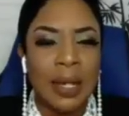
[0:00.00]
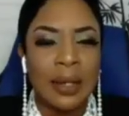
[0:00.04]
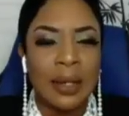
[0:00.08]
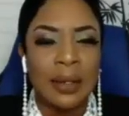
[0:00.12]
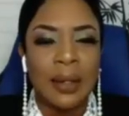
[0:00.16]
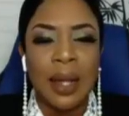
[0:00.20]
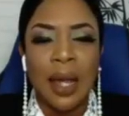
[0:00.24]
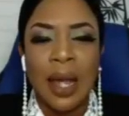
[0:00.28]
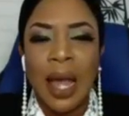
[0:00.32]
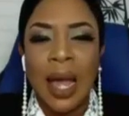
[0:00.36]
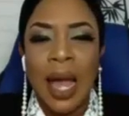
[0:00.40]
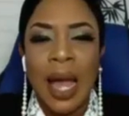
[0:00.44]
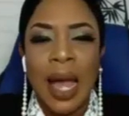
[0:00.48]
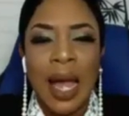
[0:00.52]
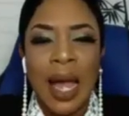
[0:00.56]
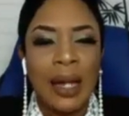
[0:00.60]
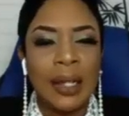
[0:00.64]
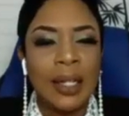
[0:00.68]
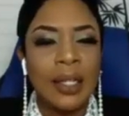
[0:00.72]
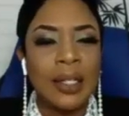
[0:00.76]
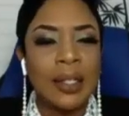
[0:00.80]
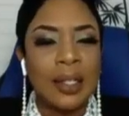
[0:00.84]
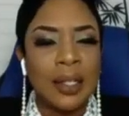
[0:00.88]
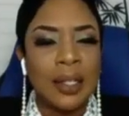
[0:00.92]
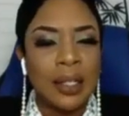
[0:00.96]
And
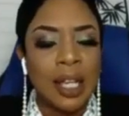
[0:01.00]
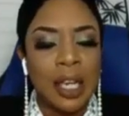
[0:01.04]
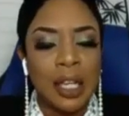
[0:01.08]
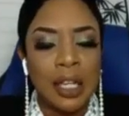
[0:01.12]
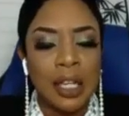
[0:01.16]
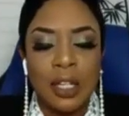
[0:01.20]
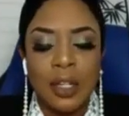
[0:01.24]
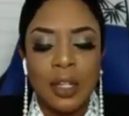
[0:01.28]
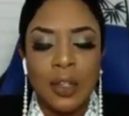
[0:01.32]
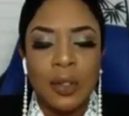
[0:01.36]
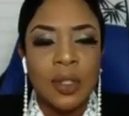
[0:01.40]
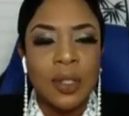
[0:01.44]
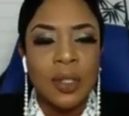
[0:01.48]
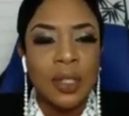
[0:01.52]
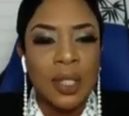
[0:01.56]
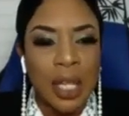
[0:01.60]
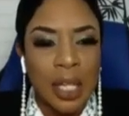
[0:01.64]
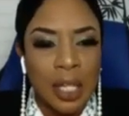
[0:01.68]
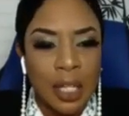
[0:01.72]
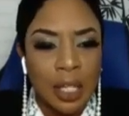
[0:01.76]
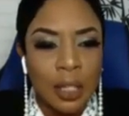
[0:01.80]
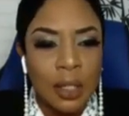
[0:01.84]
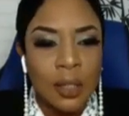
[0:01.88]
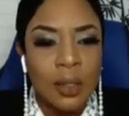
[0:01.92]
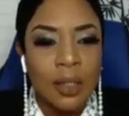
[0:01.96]
Artie, thank you,
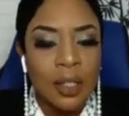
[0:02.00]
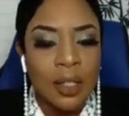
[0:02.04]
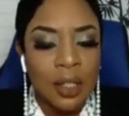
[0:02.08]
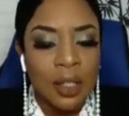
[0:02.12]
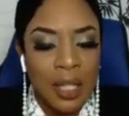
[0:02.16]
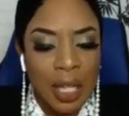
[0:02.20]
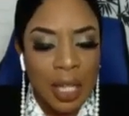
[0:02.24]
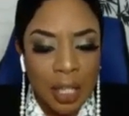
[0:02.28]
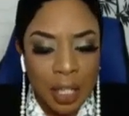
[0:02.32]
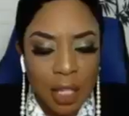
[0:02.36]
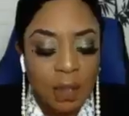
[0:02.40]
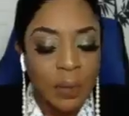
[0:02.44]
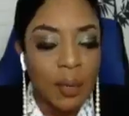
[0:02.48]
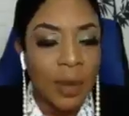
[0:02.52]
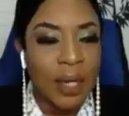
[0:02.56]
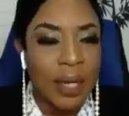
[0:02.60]
thank you, thank you